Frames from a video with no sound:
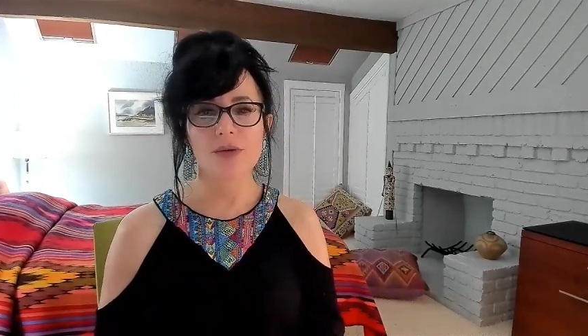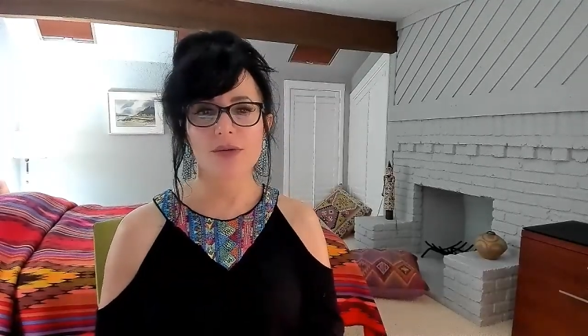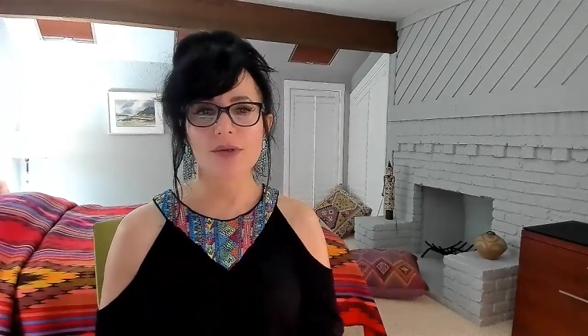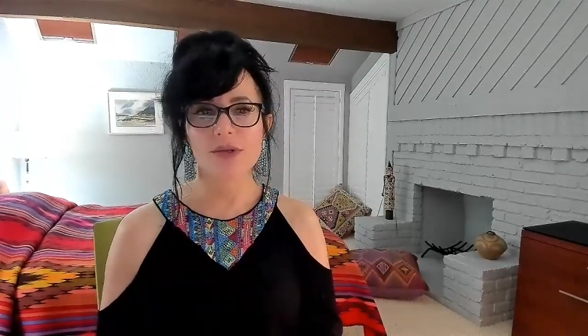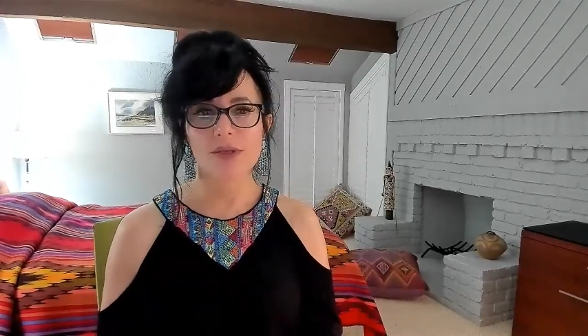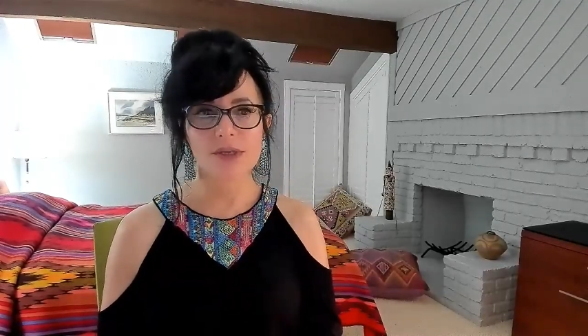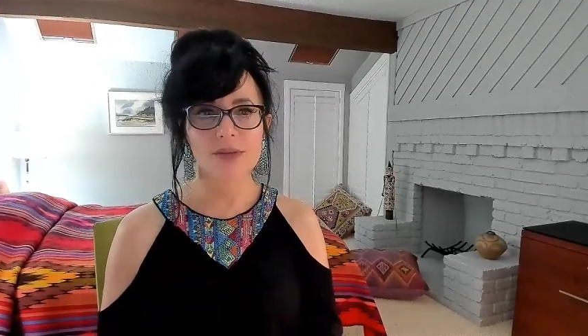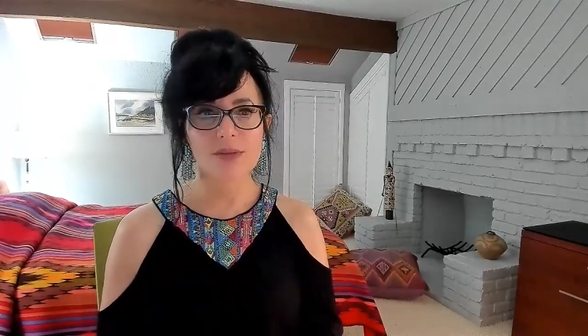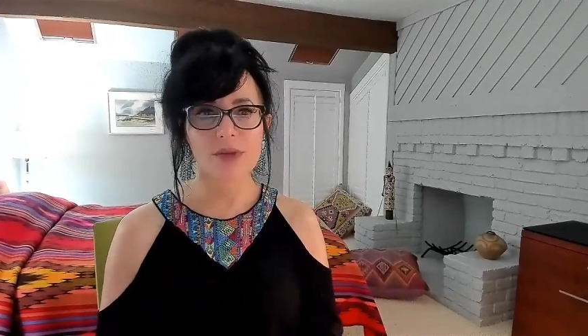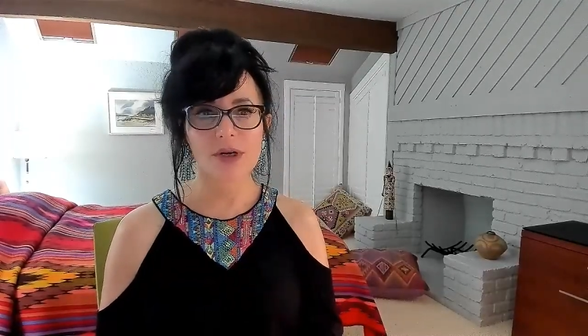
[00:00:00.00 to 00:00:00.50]

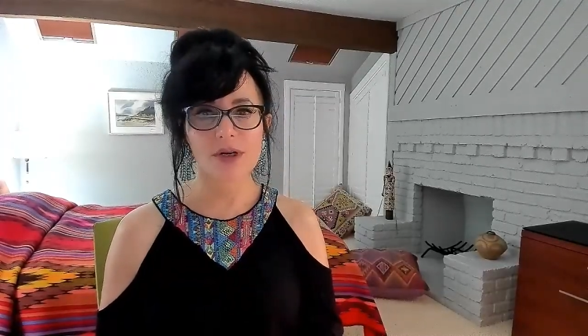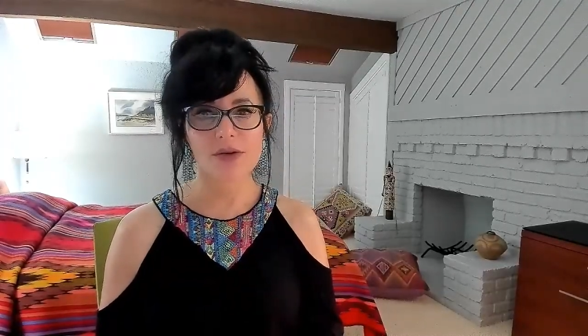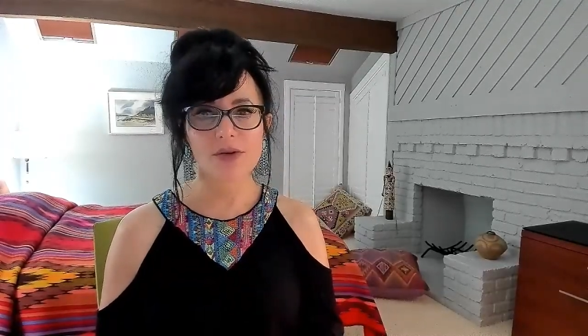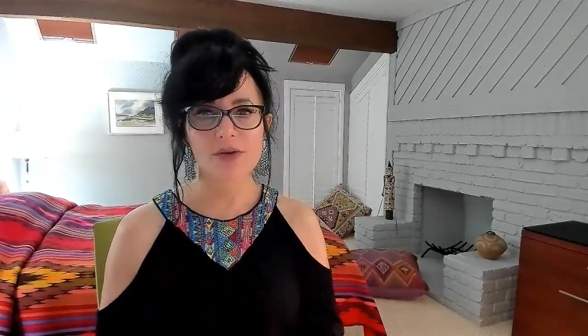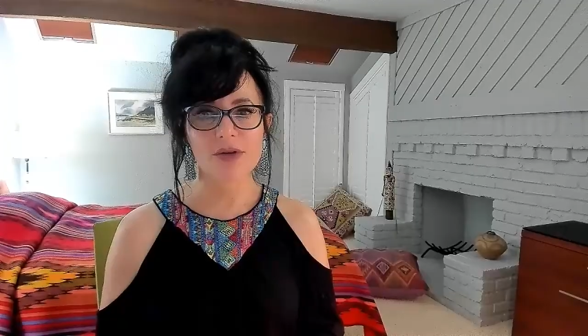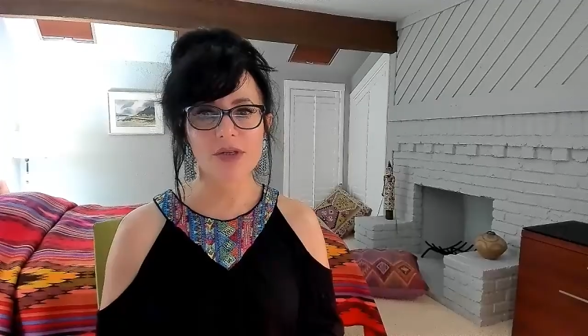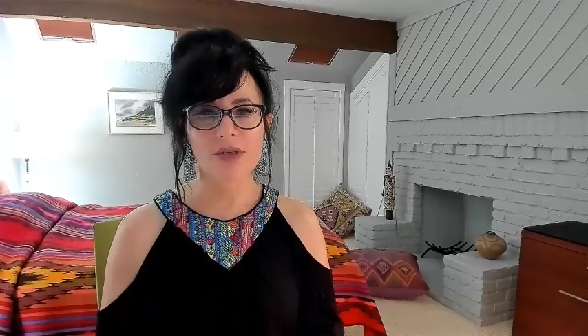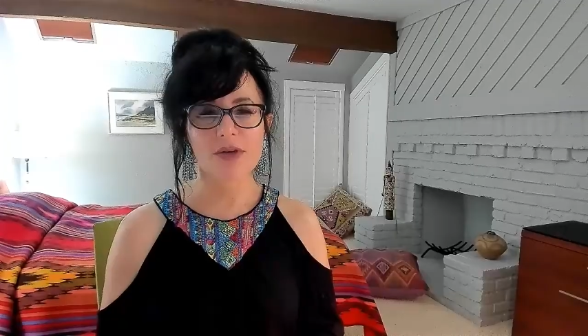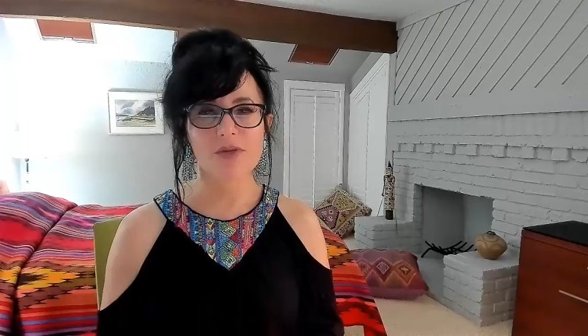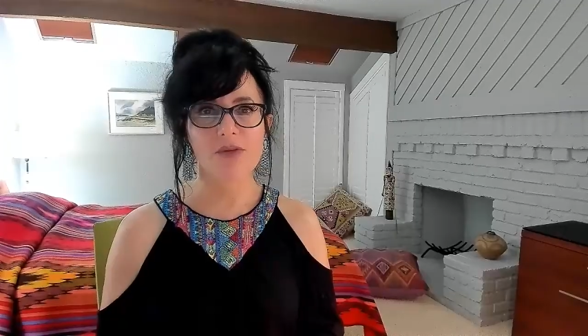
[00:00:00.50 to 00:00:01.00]
Some
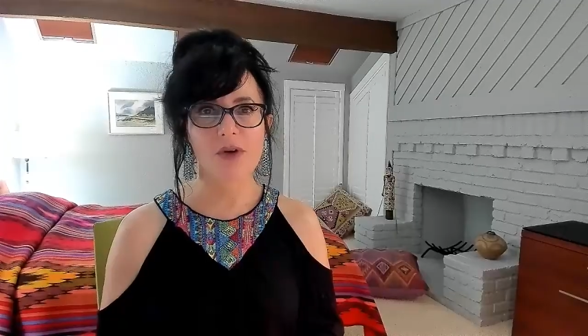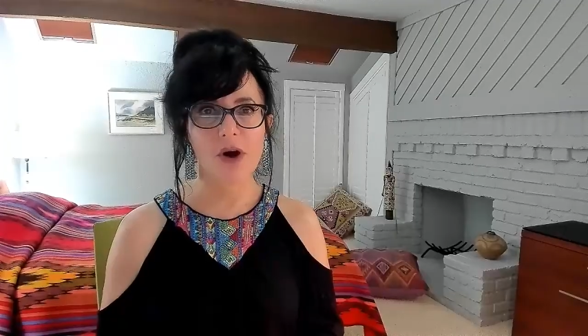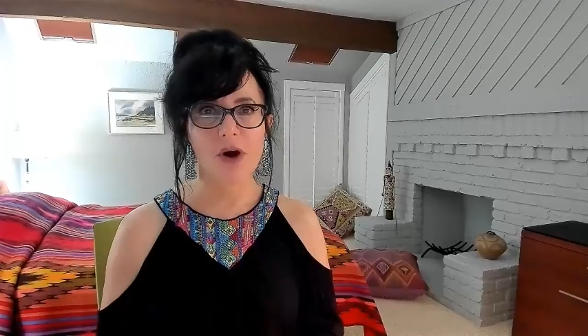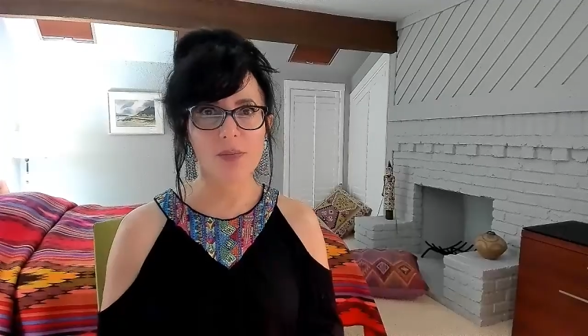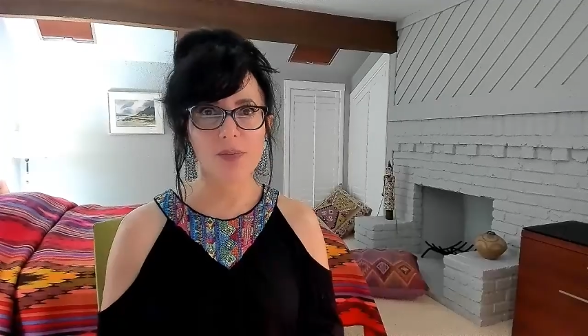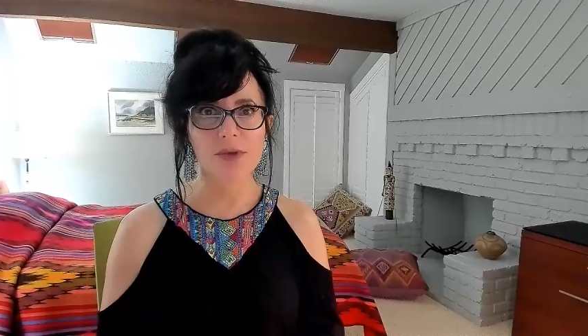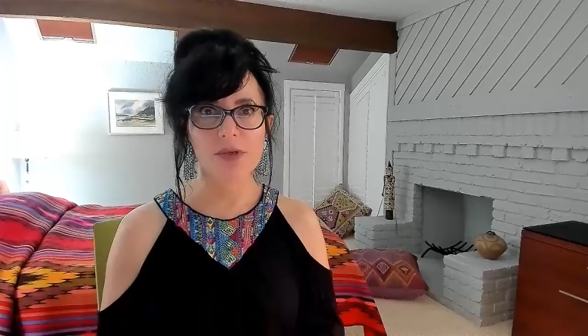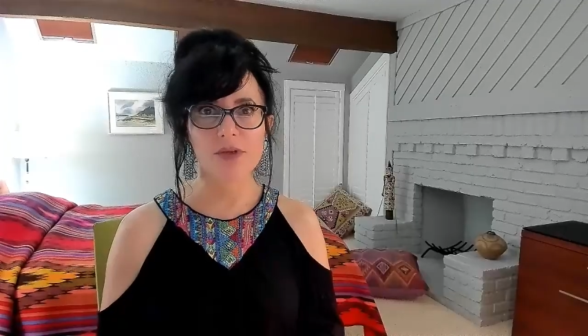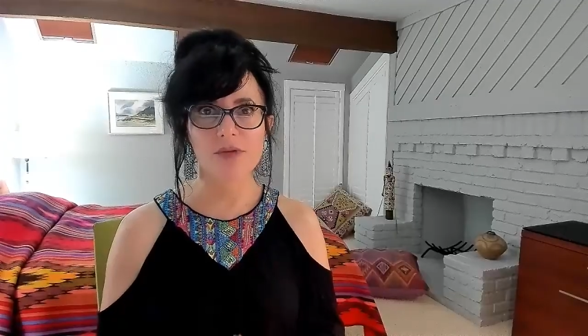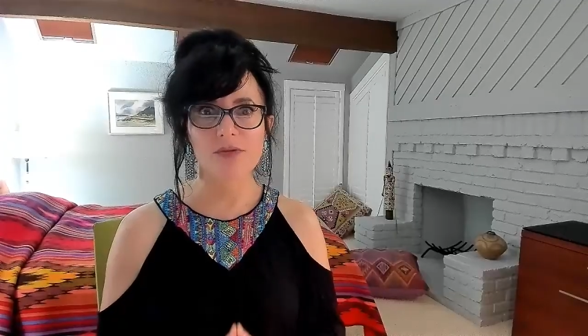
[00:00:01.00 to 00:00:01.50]
countries have
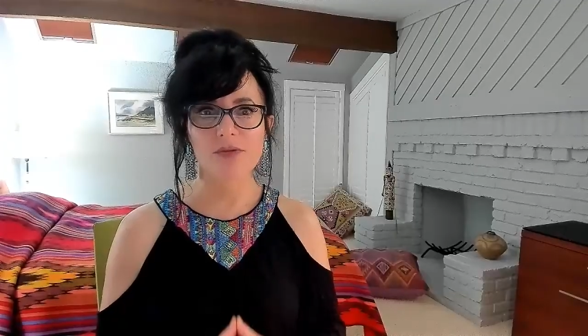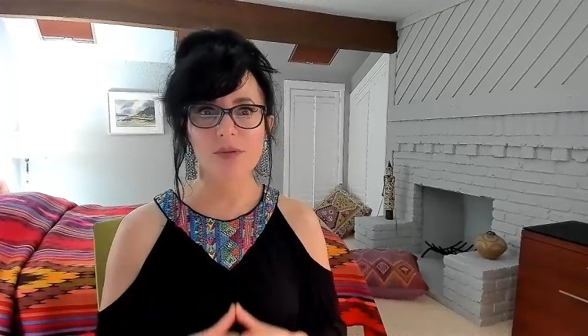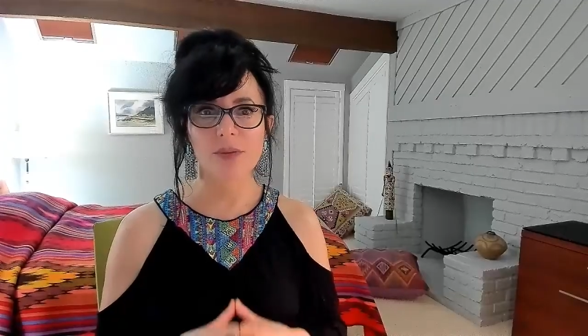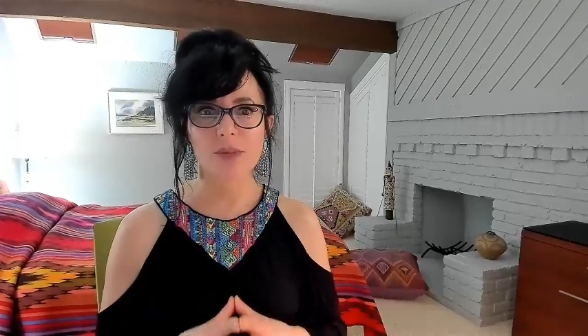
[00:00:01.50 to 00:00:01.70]
opted for